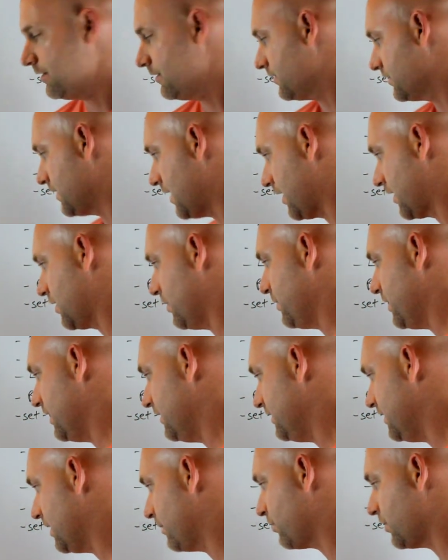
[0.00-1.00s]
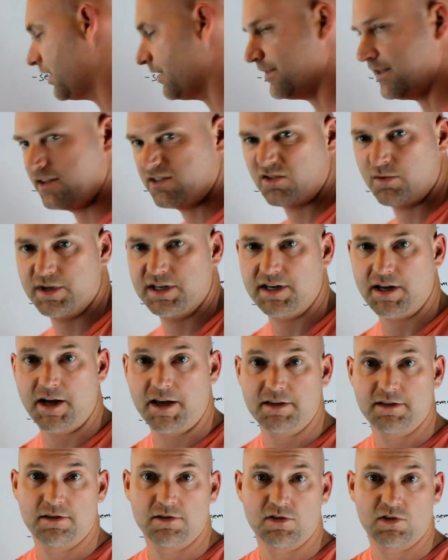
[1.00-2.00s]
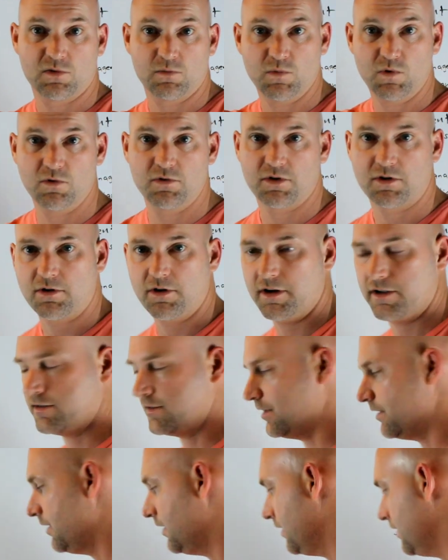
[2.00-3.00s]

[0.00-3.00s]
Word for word: It's not going to be a dip or anything. It's going to be nice and smooth across it.